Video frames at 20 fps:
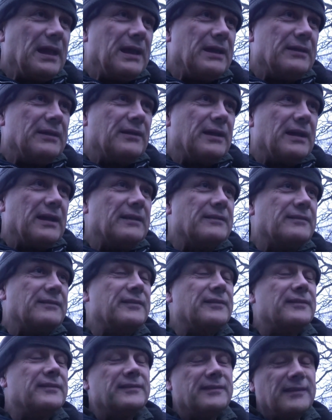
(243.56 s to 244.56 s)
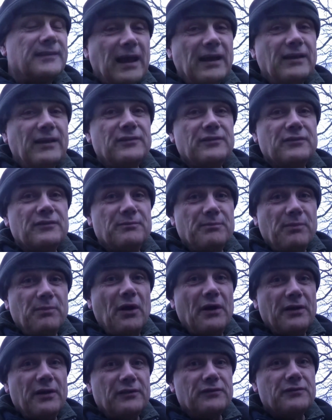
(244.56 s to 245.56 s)
and I had stacks of
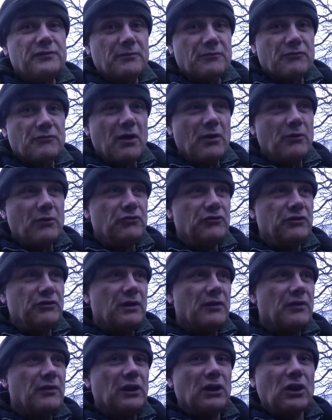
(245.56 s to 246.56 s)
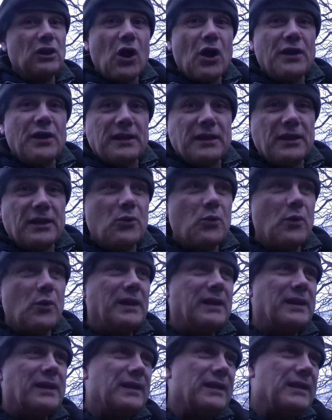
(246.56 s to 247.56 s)
bites from roach, the lightning
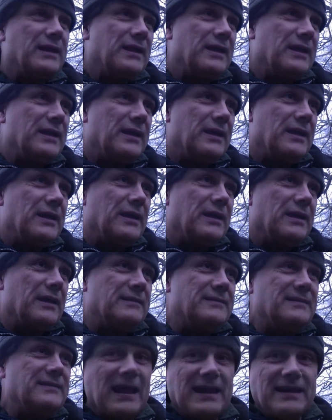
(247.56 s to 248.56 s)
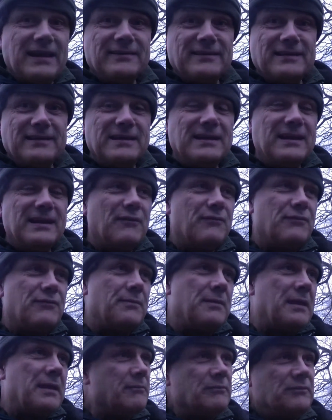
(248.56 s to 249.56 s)
quick takes that you get
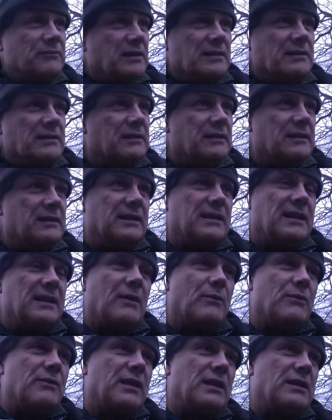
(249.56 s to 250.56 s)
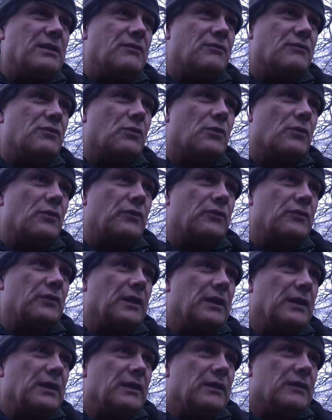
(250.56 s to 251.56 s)
from them. Didn't connect with any, of course,
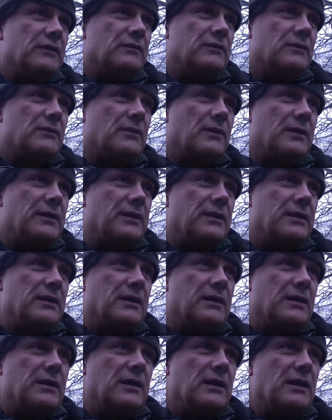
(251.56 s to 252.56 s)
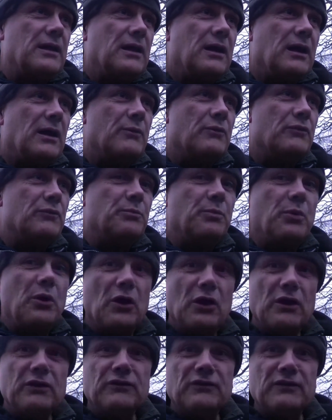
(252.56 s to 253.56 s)
so I was
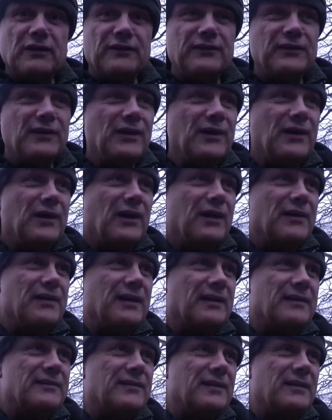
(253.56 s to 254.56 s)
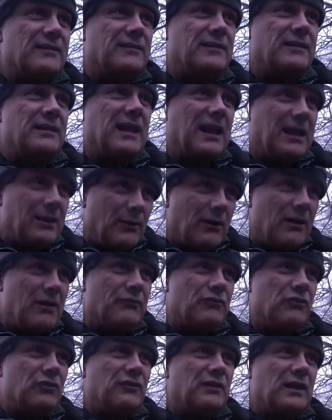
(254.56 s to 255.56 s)
perchless on that session. Anyway,
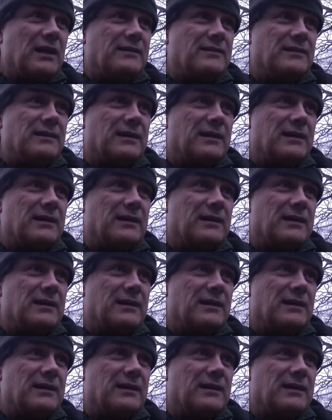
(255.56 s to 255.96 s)
I've just had